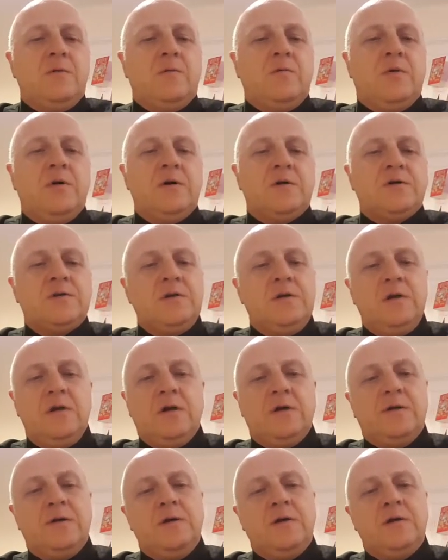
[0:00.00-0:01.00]
Personally,
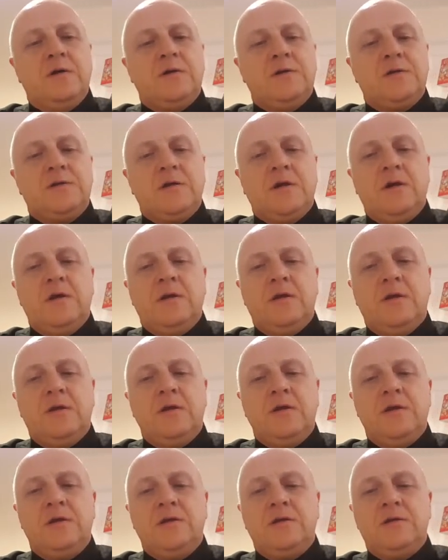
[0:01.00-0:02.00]
I think I'd say that
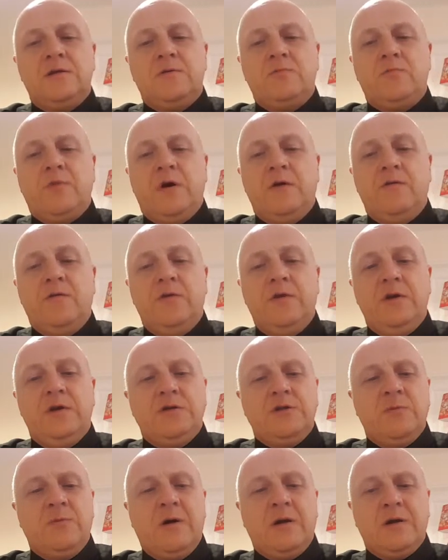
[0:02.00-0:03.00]
both of these
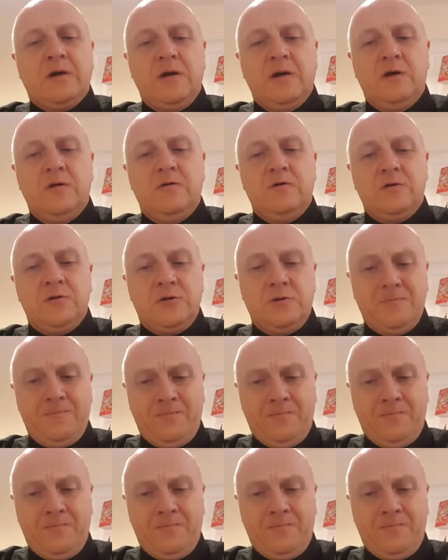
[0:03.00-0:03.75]
tobaccos